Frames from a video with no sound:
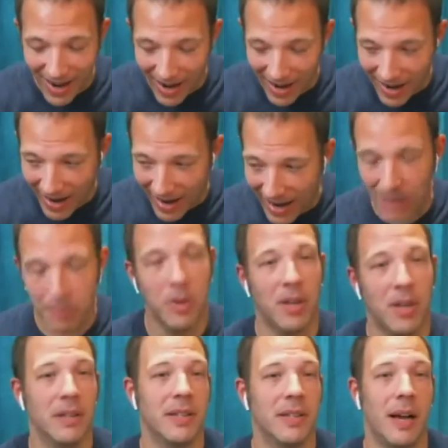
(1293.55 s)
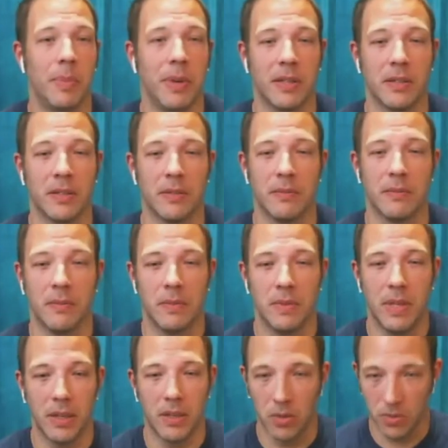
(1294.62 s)
hot button topics
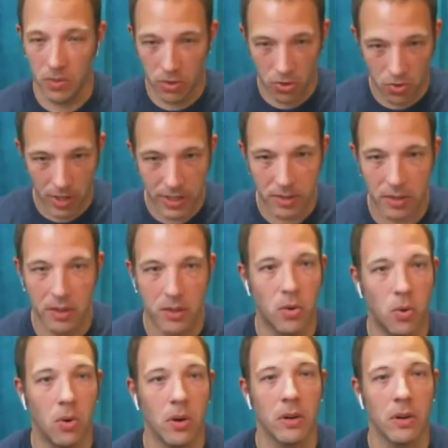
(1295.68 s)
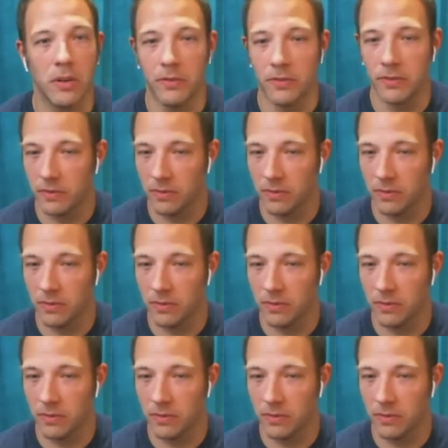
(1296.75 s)
that goes straight to the core of